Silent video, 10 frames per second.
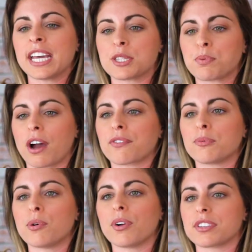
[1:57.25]
it's
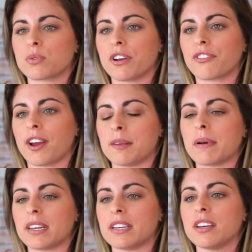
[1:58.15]
profitable, it's a way for
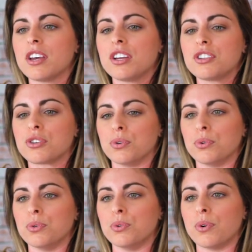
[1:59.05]
anybody
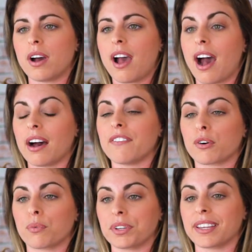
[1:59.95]
to have
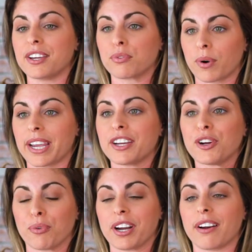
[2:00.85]
a really great
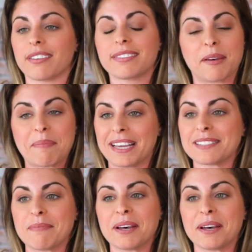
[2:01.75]
career that pays the